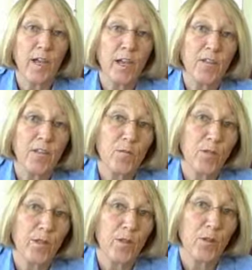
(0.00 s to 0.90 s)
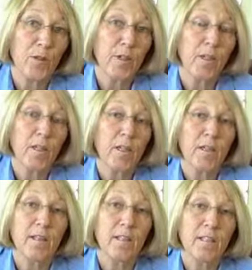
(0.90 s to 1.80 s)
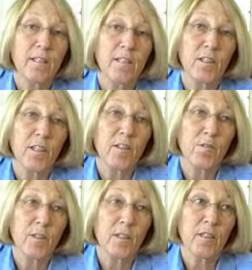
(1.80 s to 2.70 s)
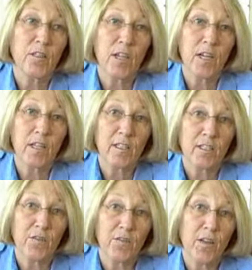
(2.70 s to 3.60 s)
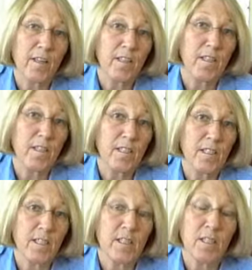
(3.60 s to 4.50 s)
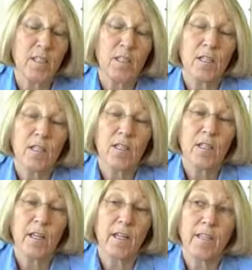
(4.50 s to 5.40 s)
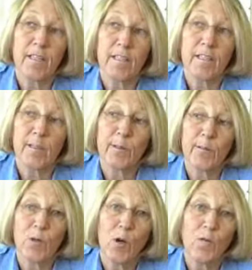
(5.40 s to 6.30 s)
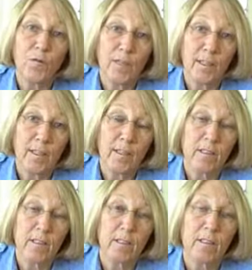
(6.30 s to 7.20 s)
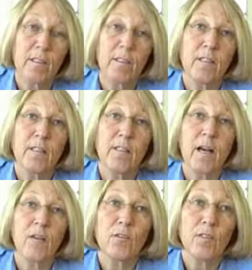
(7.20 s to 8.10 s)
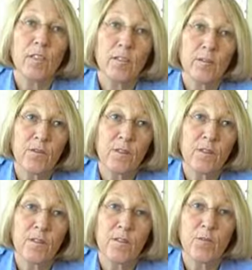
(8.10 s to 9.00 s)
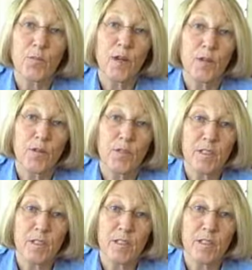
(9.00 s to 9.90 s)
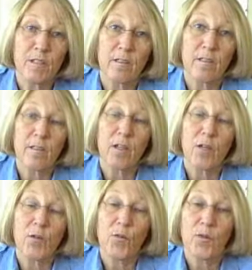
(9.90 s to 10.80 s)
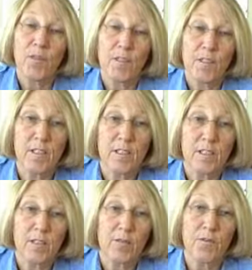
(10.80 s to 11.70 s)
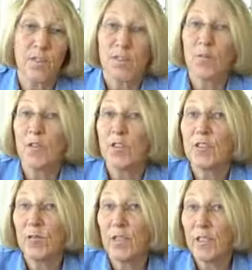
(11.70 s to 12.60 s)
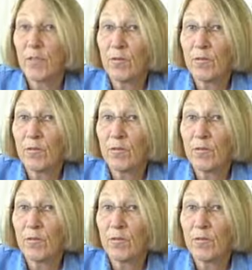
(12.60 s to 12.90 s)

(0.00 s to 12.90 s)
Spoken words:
I have chemotherapy, that it's going to give me a chance to fight this disease, that I can hopefully outlive the prognosis with this disease of 6 months to a year.